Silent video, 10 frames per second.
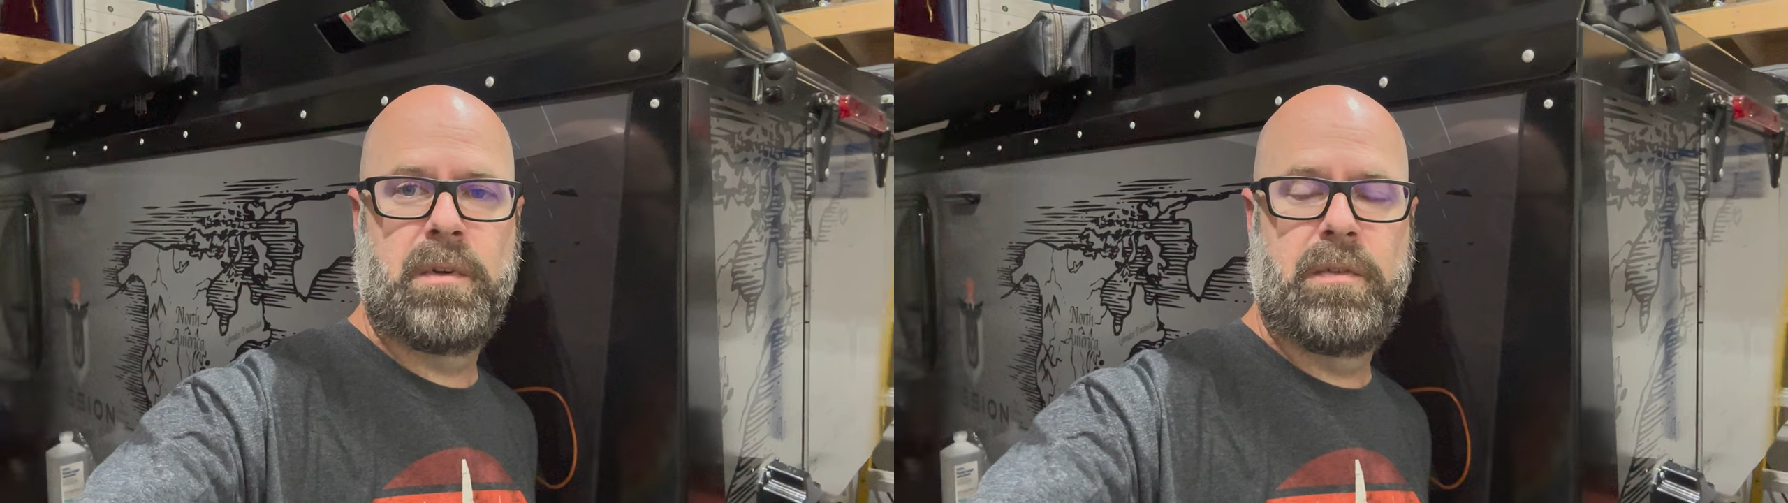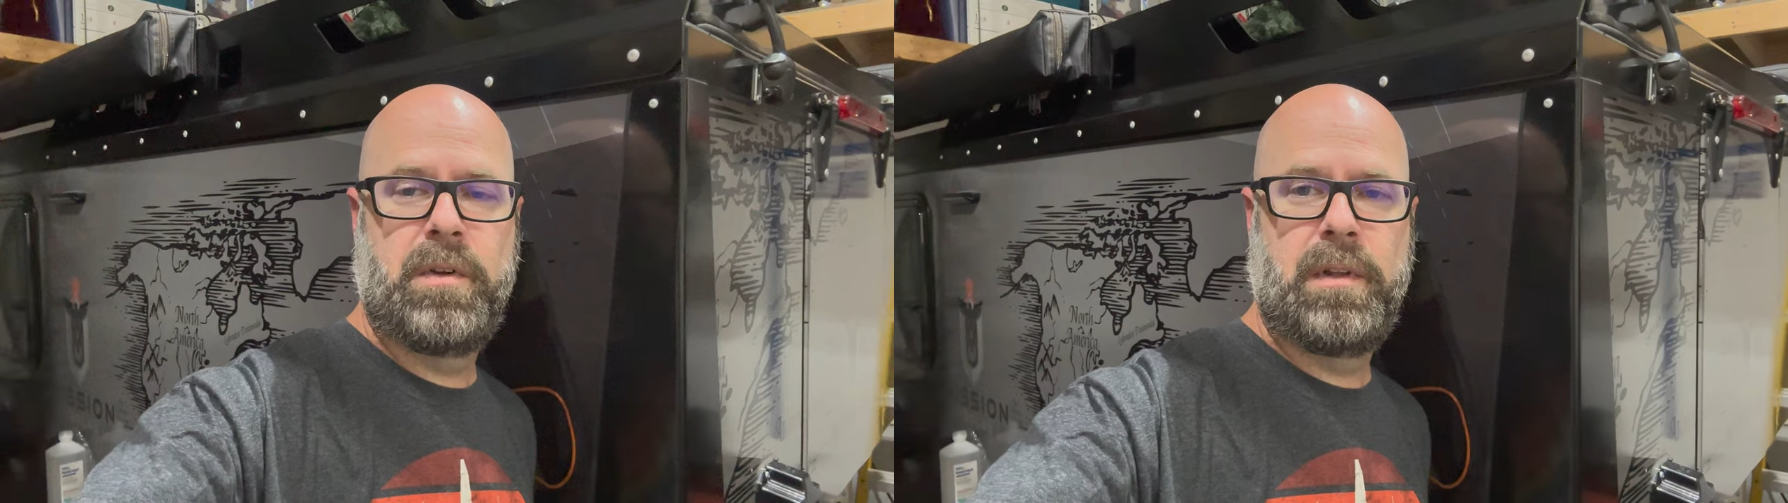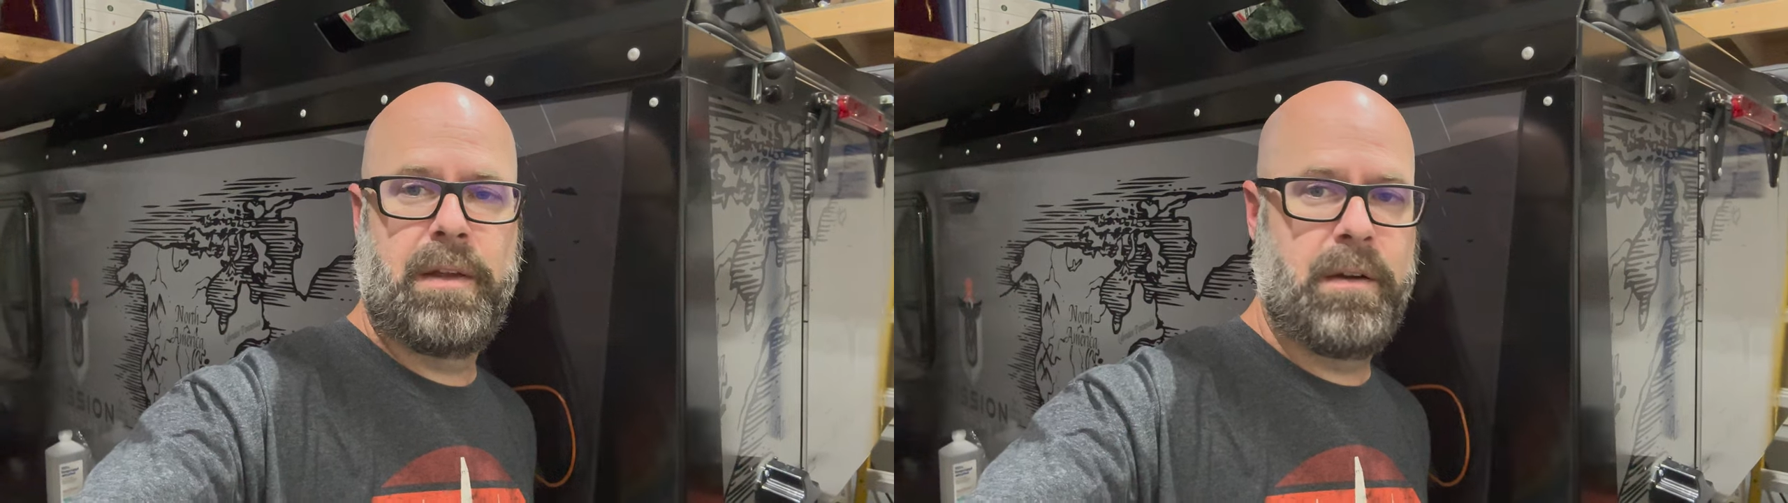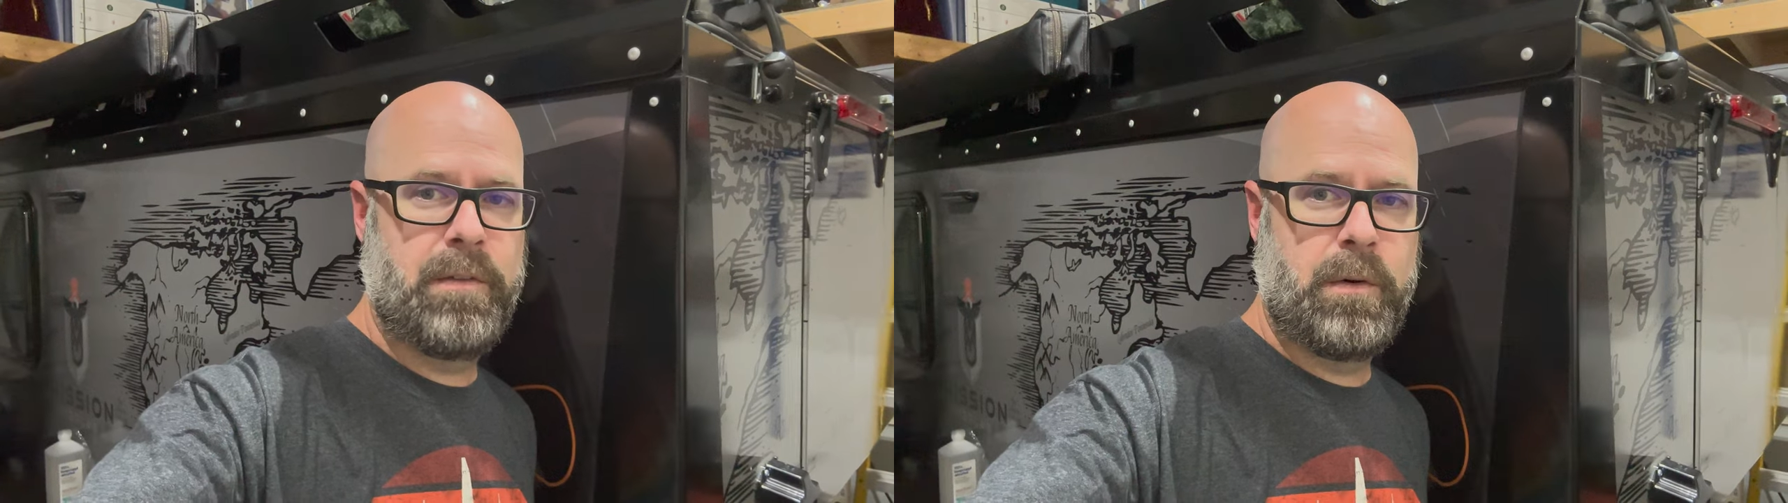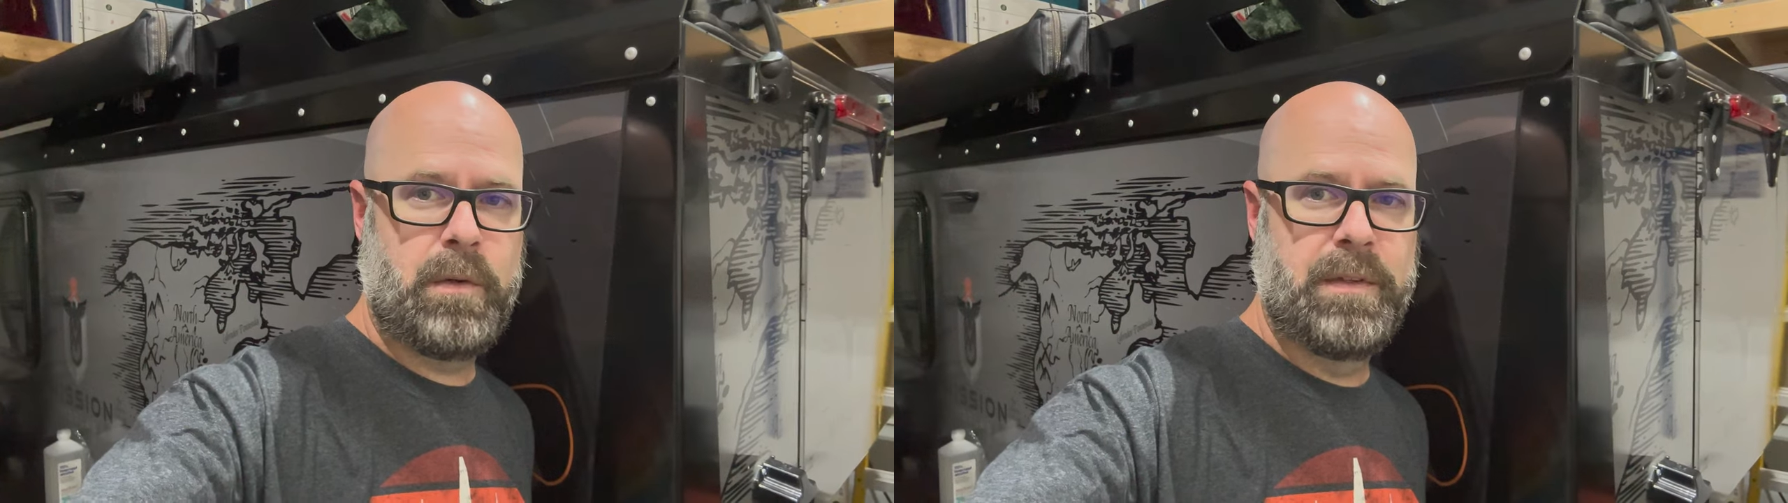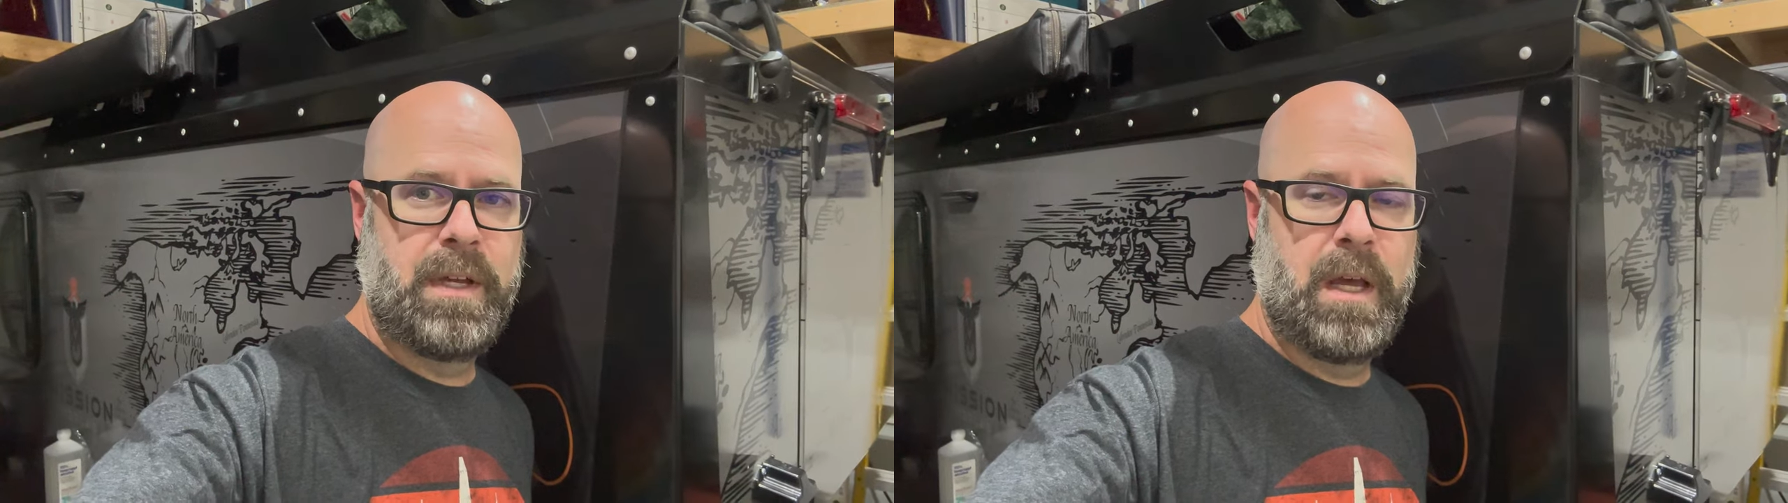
review to let you know how they're holding